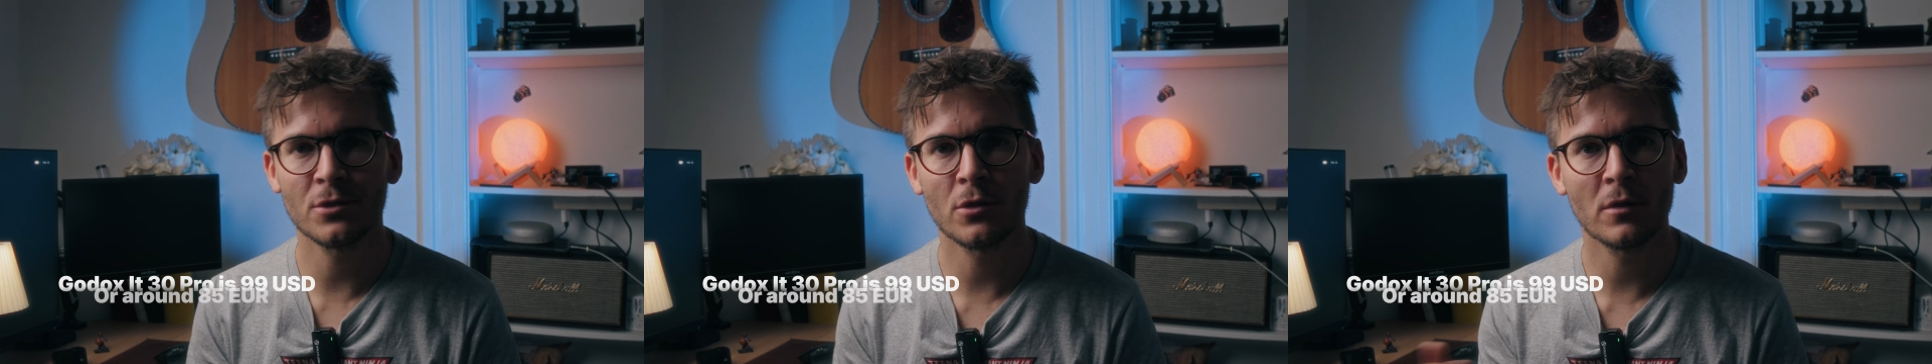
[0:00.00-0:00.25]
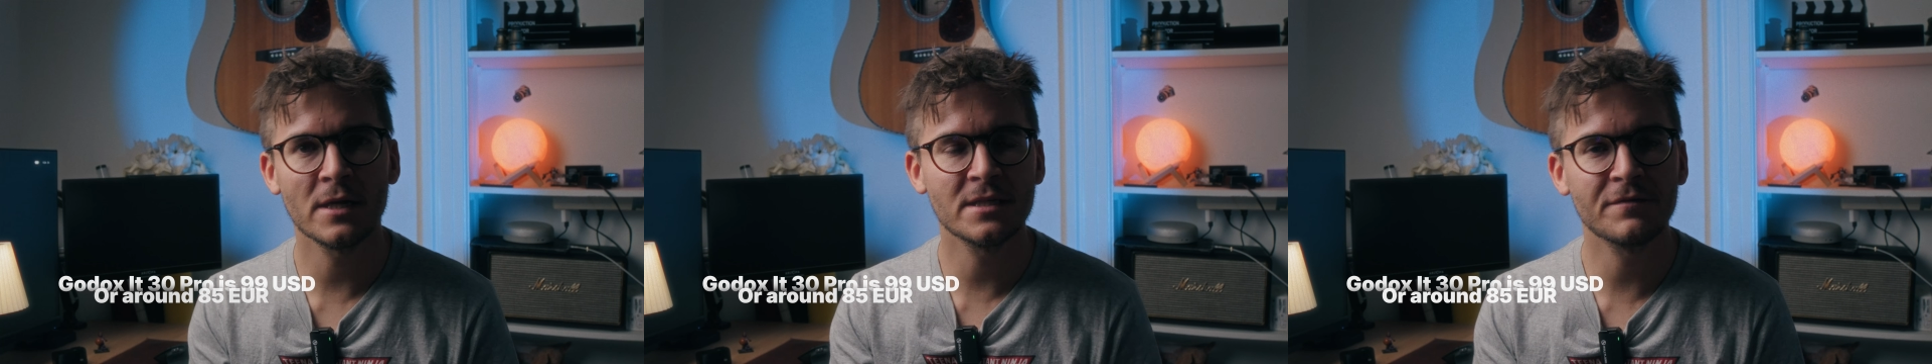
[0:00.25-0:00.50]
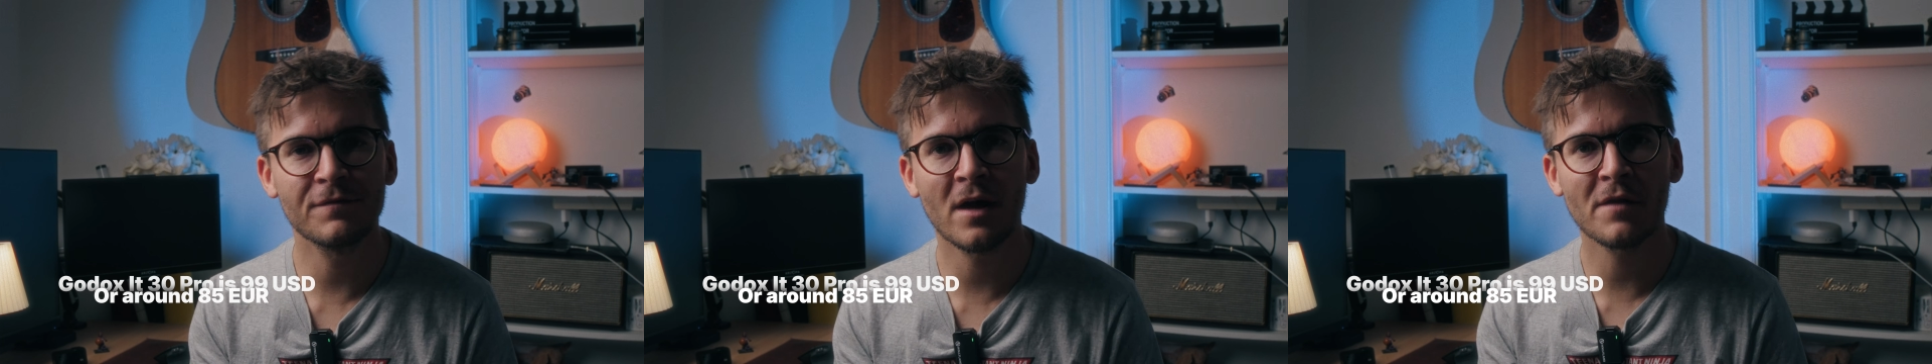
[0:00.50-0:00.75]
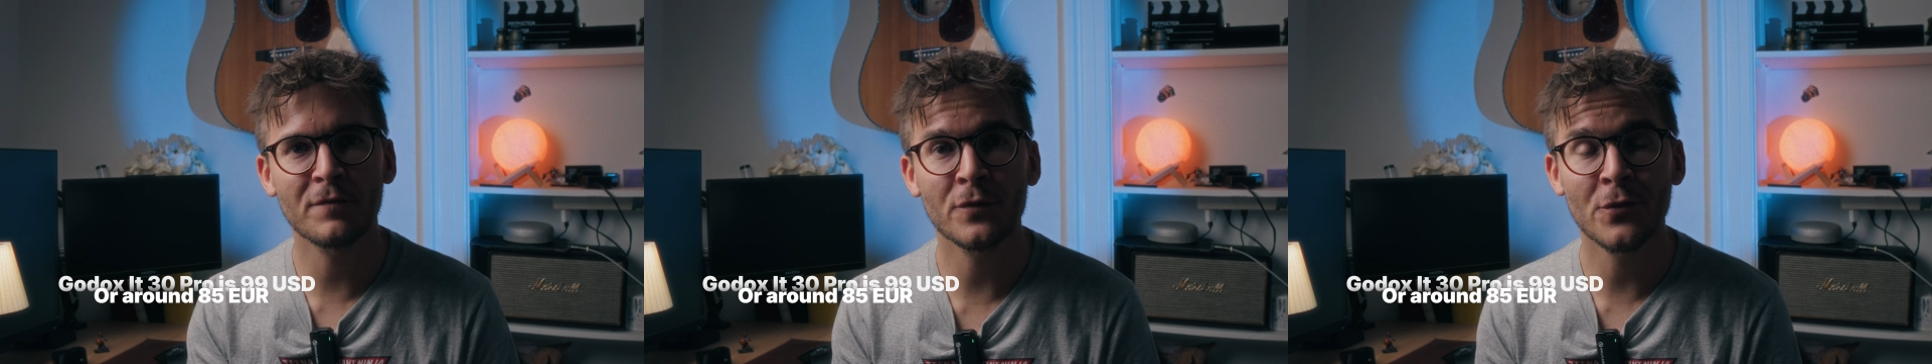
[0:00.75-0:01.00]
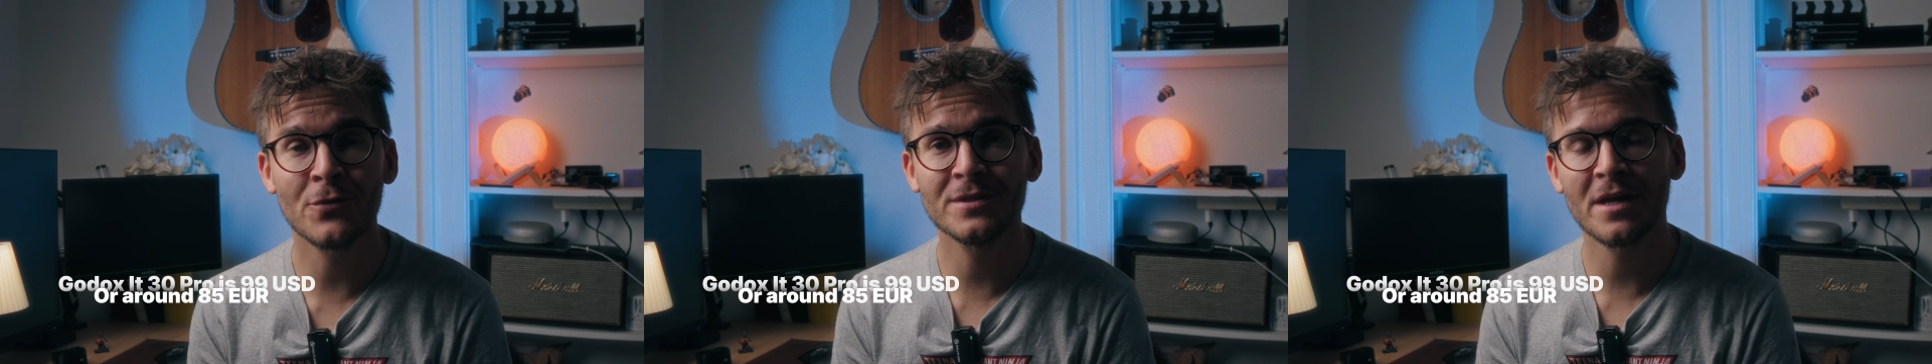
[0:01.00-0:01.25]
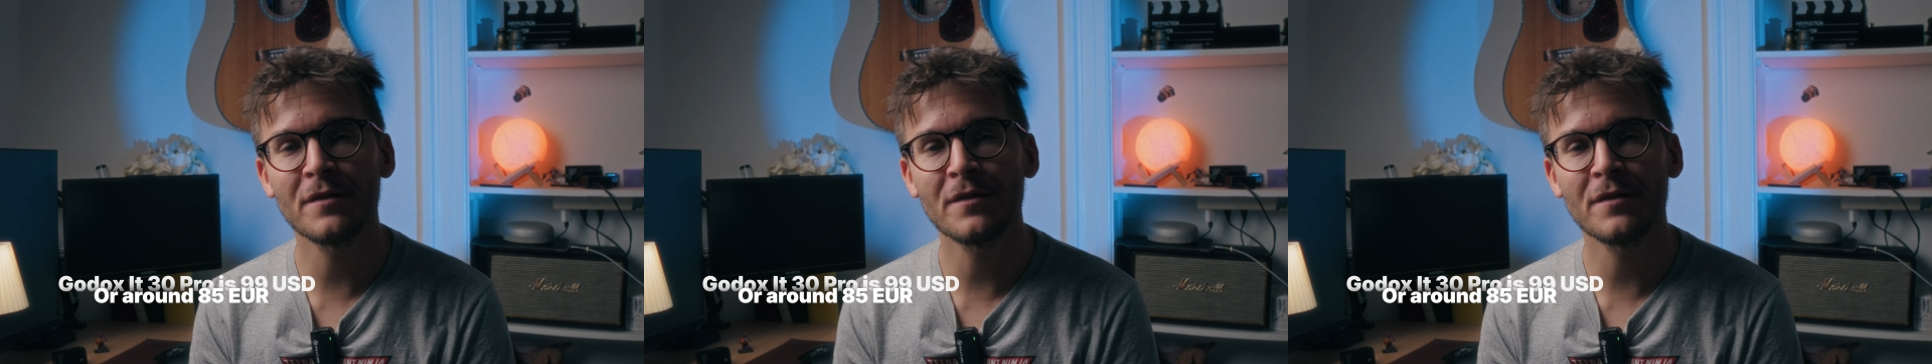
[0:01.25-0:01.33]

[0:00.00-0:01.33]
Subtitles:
or 85 euros,